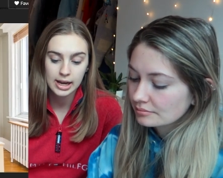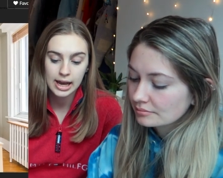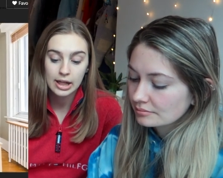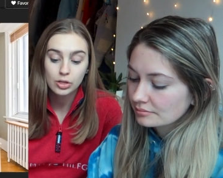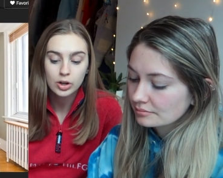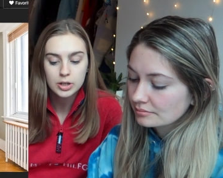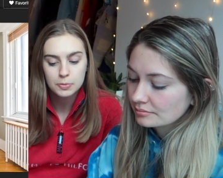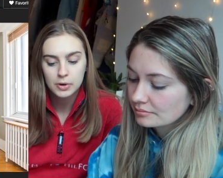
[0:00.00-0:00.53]
Speaker 1: at it.
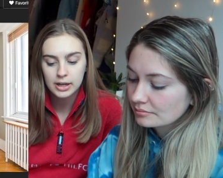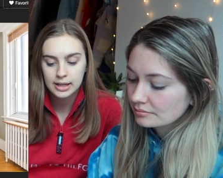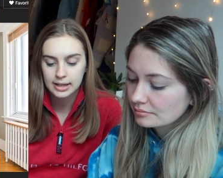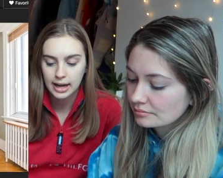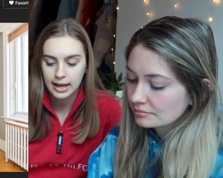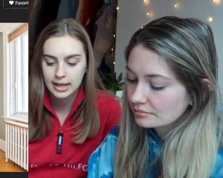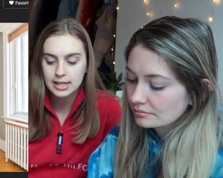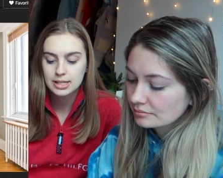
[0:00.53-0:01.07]
It looked pretty
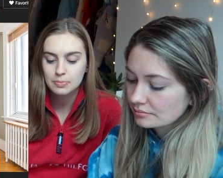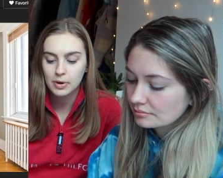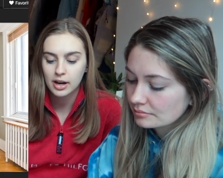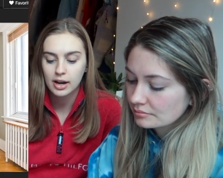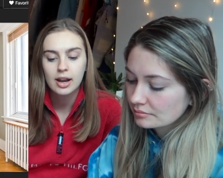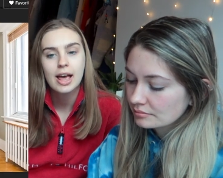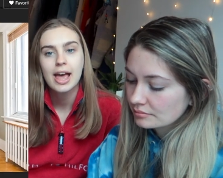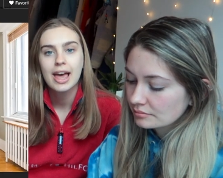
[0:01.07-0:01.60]
nice,
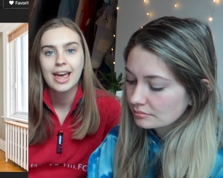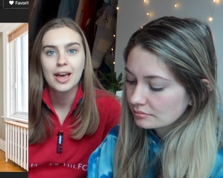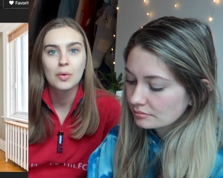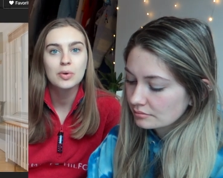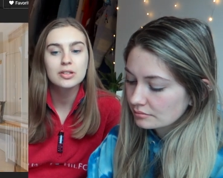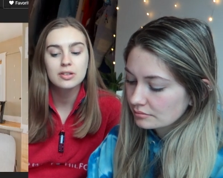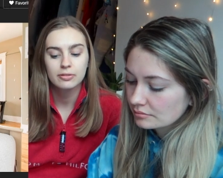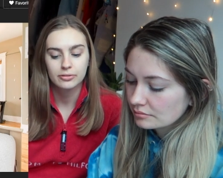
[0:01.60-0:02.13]
but it
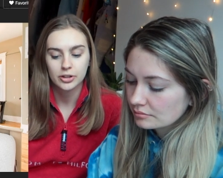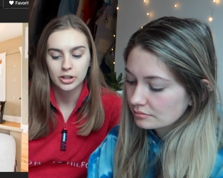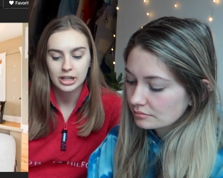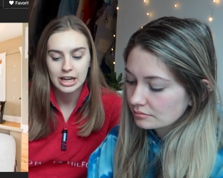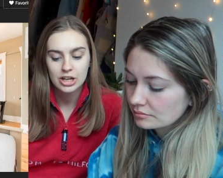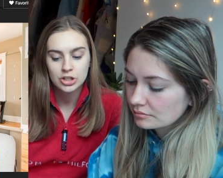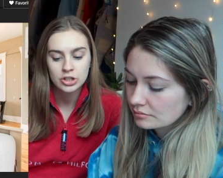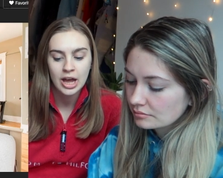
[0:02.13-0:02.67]
was
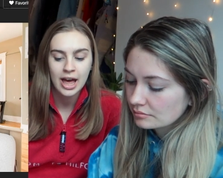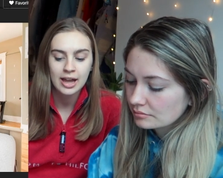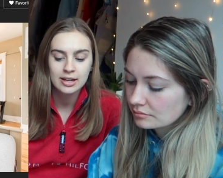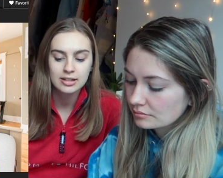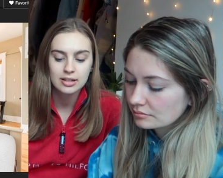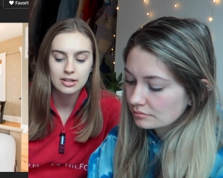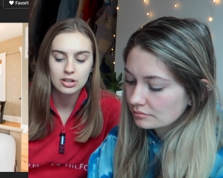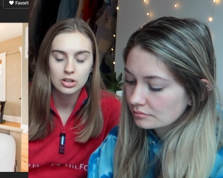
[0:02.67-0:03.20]
furnished
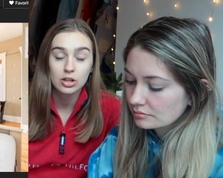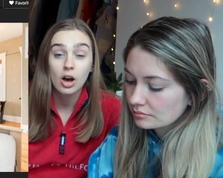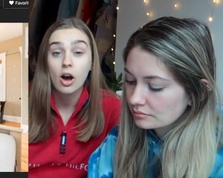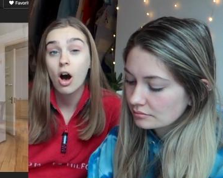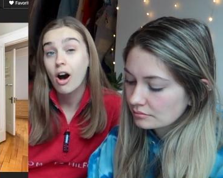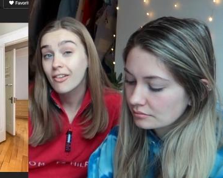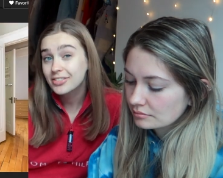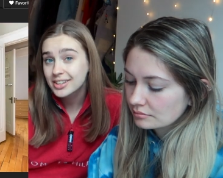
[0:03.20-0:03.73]
and
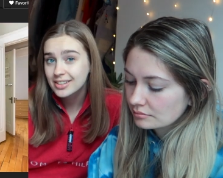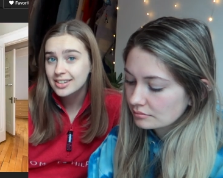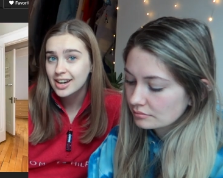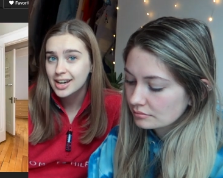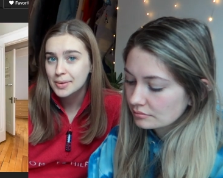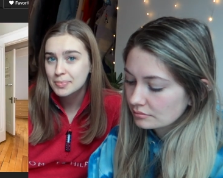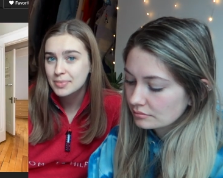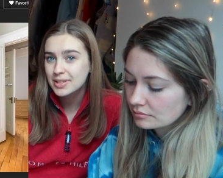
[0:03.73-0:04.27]

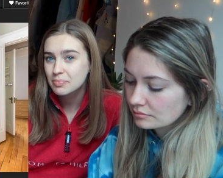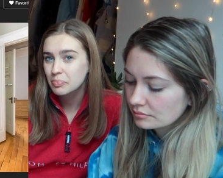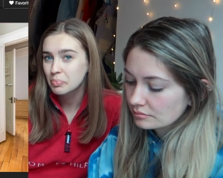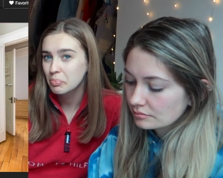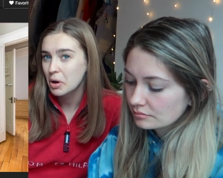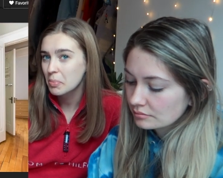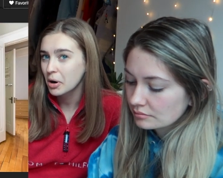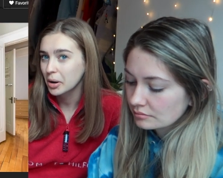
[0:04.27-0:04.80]
oftentimes
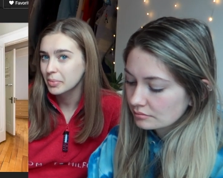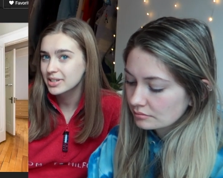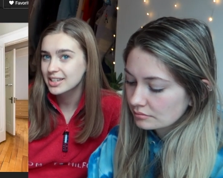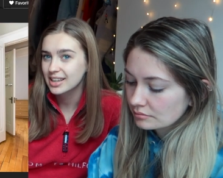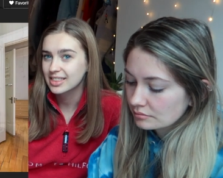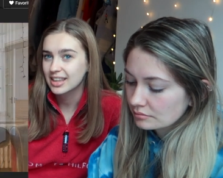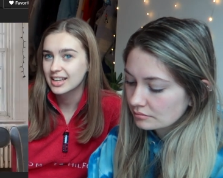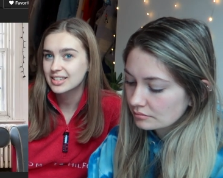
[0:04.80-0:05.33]
apartments
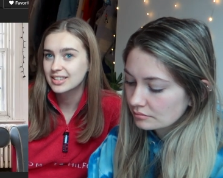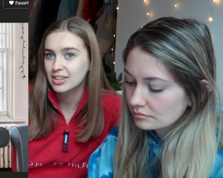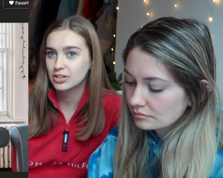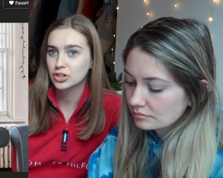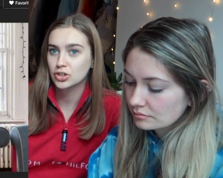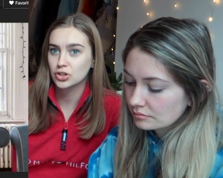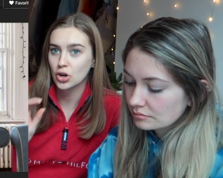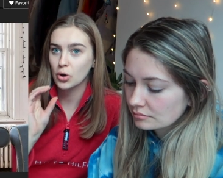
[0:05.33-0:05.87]
like this they'll
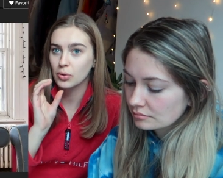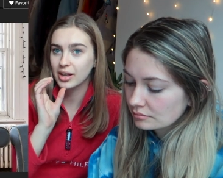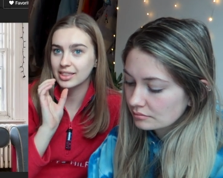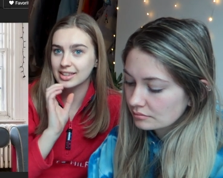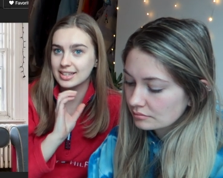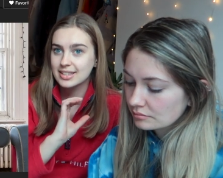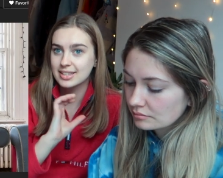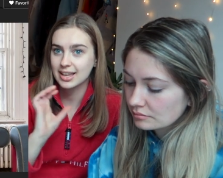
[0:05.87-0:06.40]
show like
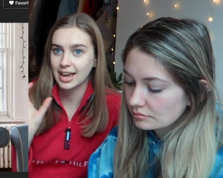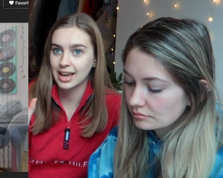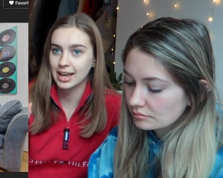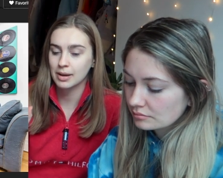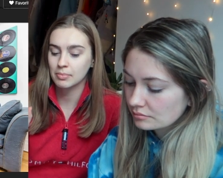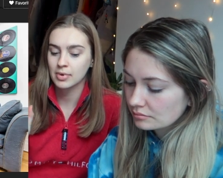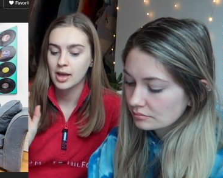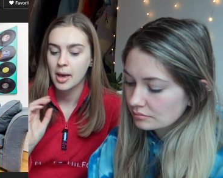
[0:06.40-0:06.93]
the
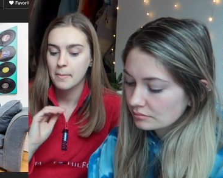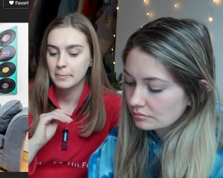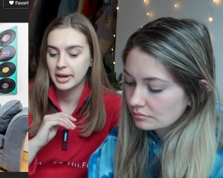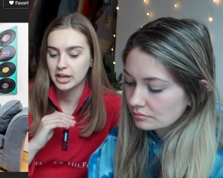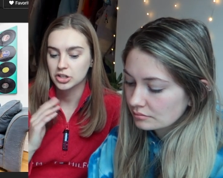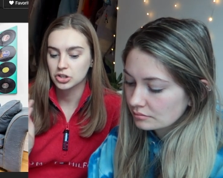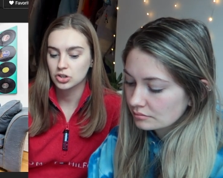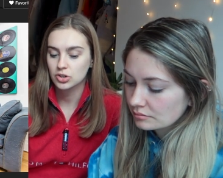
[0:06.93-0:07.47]
same
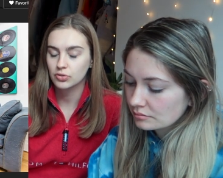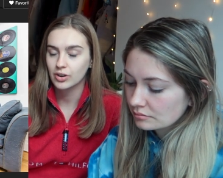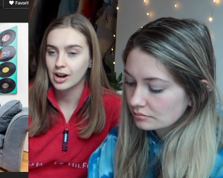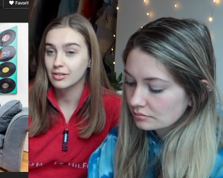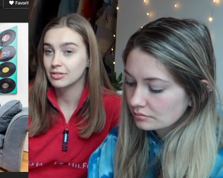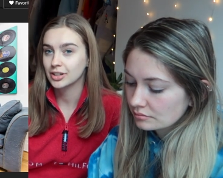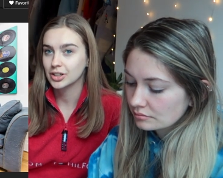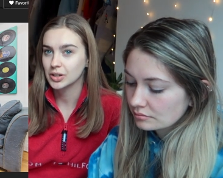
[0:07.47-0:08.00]
pictures for
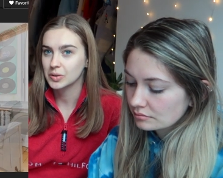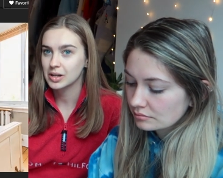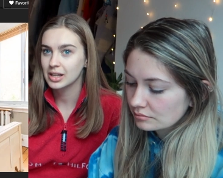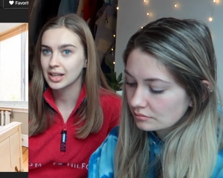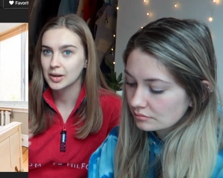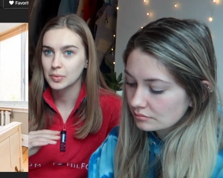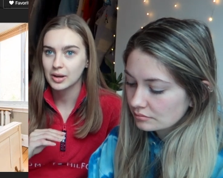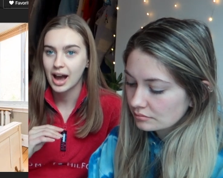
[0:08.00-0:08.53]
every unit
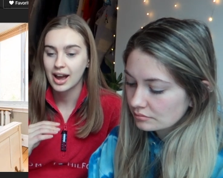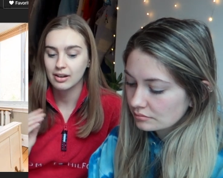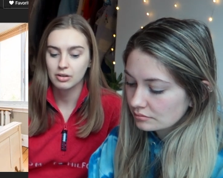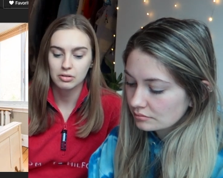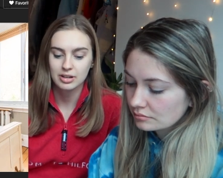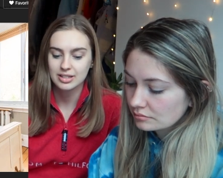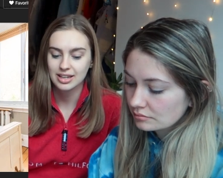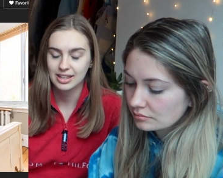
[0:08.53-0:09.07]
like we, i
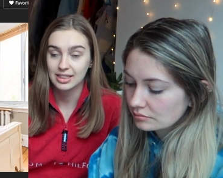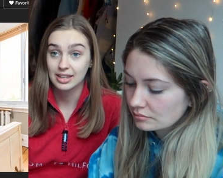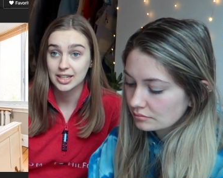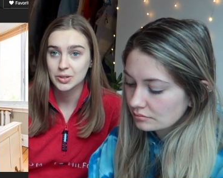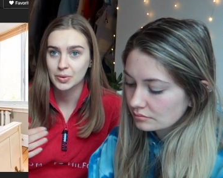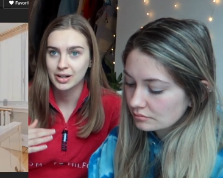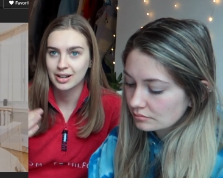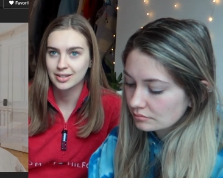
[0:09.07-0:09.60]
noticed like
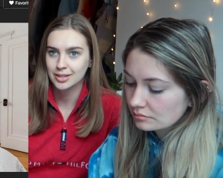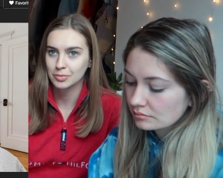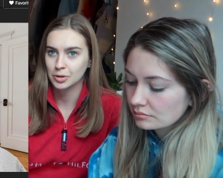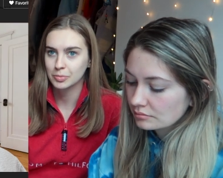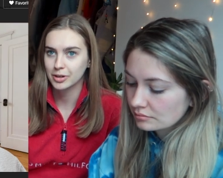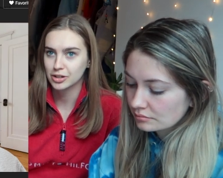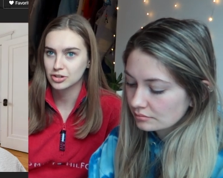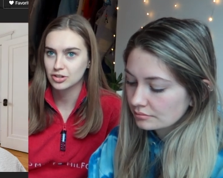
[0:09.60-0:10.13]
this one had similar
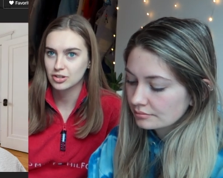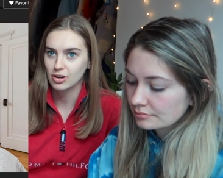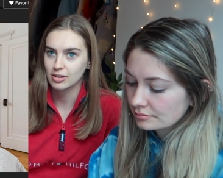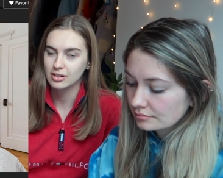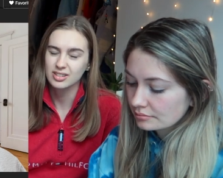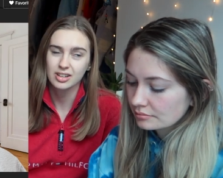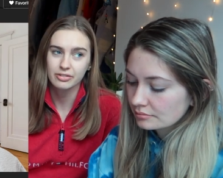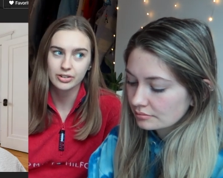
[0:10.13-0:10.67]
pictures
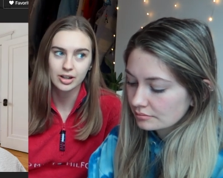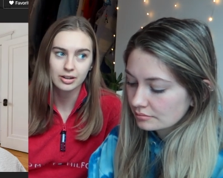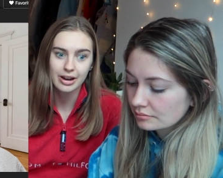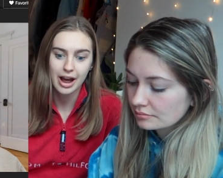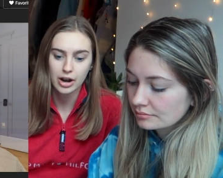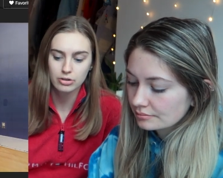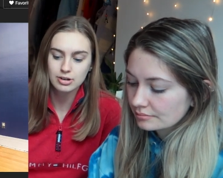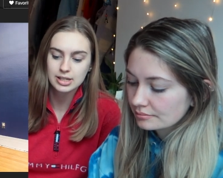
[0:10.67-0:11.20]
on different
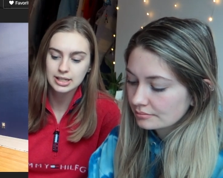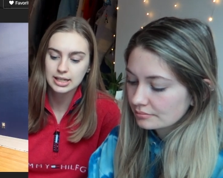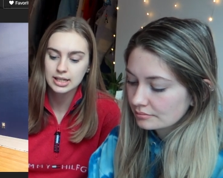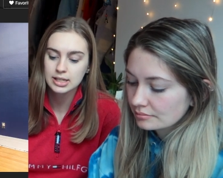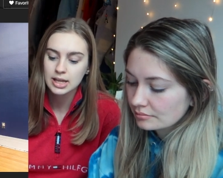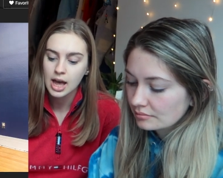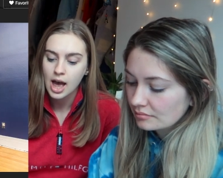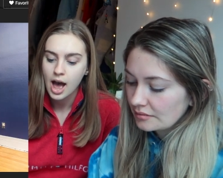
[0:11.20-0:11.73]

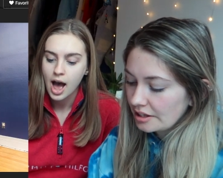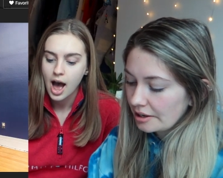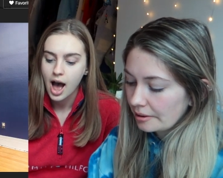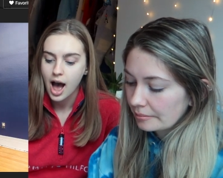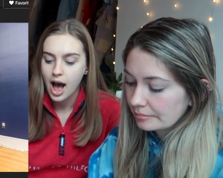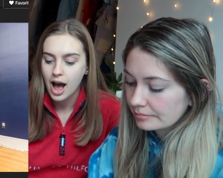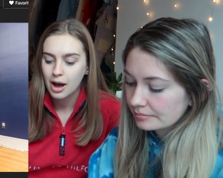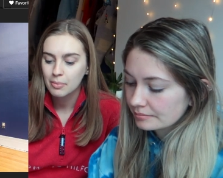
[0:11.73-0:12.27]
addresses yeah
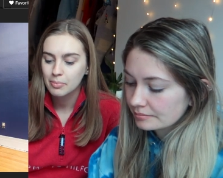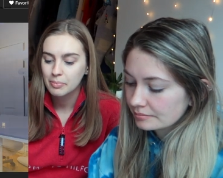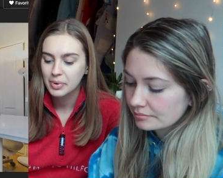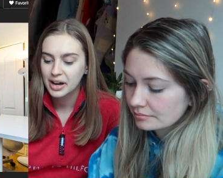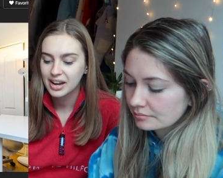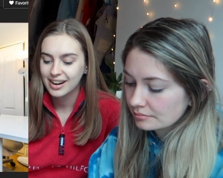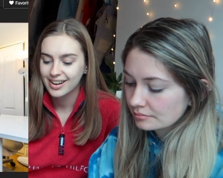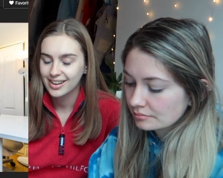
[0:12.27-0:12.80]
um
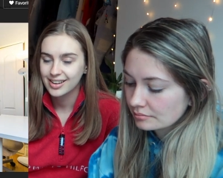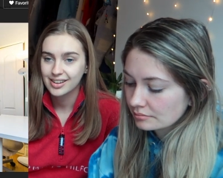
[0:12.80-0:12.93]
but